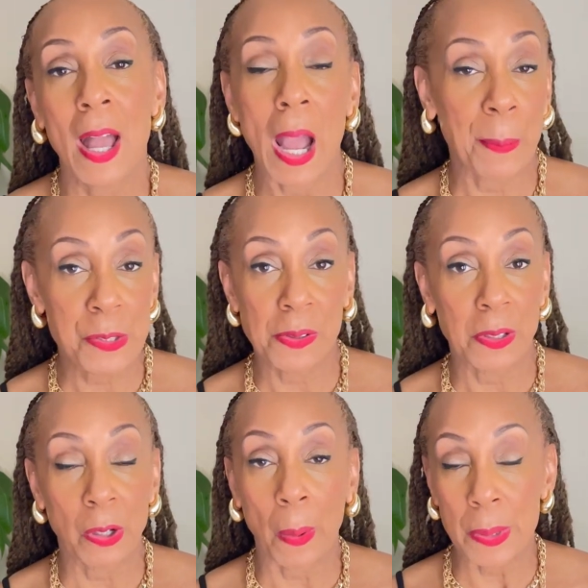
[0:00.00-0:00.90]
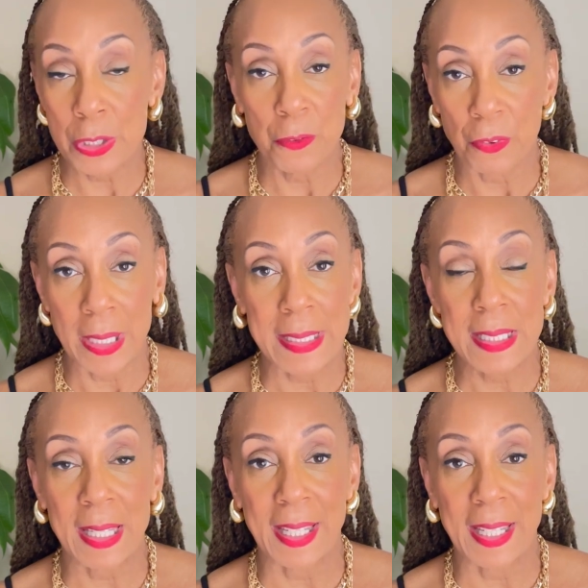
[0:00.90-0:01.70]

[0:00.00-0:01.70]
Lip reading: opportunity to go out with two friends